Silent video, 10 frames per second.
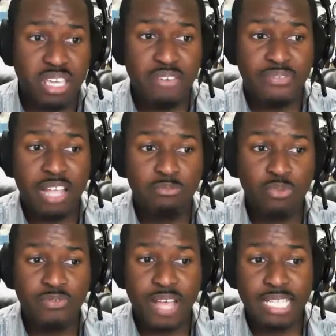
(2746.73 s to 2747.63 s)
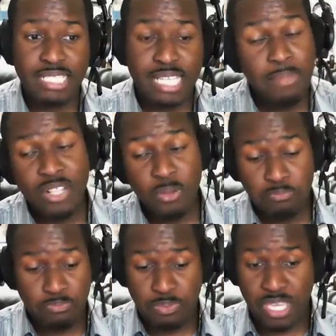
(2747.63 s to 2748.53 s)
if I had moved faster, I may not
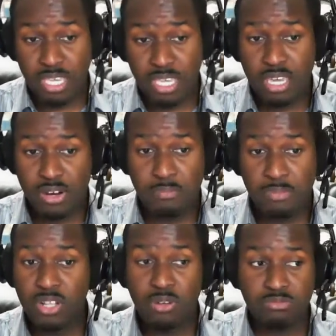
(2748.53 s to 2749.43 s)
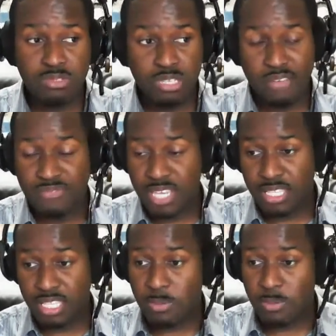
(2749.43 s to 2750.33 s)
be here. I may not have
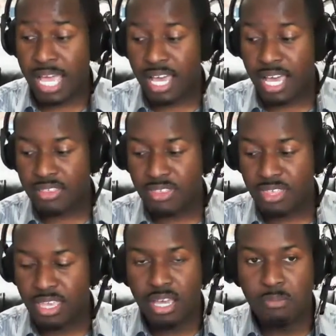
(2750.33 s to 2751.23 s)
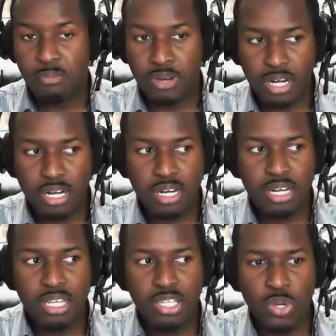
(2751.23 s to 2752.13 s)
taken this path, but
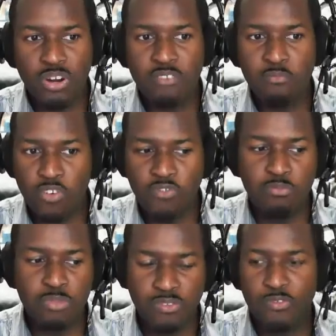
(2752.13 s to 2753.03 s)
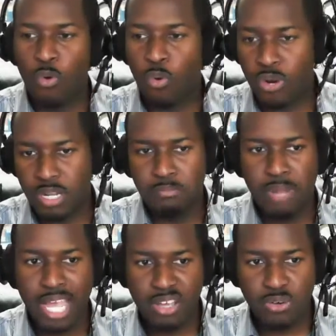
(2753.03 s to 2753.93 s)
it would have moved me forward in
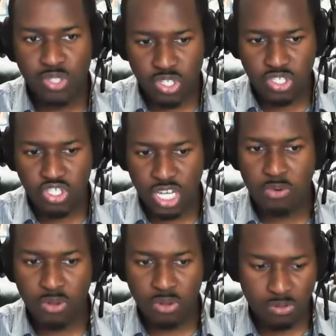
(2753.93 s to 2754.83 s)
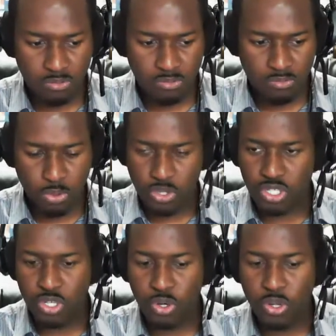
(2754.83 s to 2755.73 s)
my whole just general
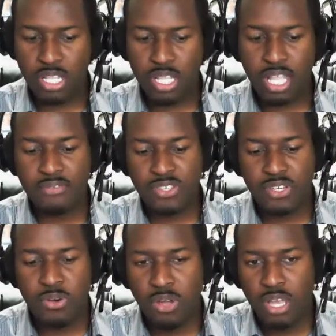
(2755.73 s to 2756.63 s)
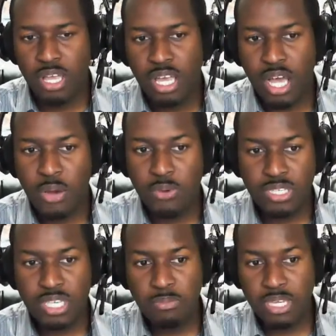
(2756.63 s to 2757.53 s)
push and goal in life. So I would
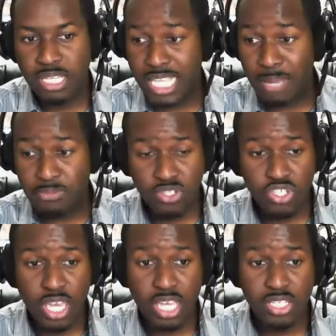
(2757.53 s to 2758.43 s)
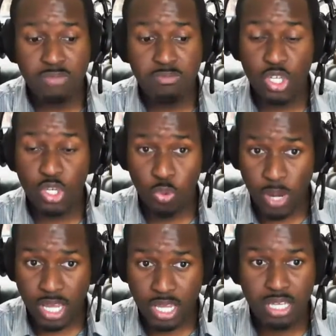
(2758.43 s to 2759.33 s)
say be adept to change and be
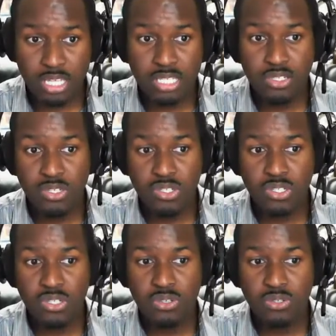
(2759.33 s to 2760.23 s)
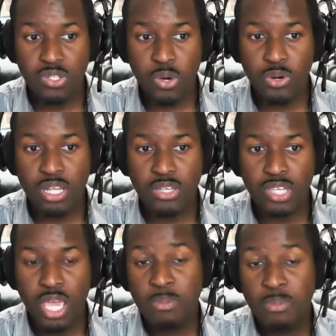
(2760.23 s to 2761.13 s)
quick to
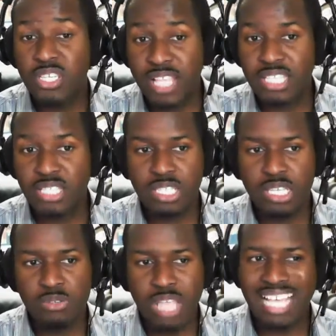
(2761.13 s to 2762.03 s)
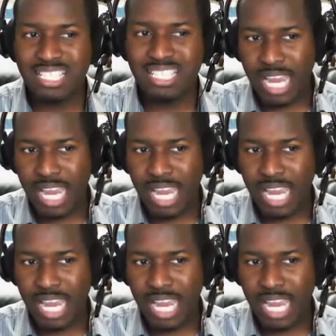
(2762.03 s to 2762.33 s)
notice, because even that's I still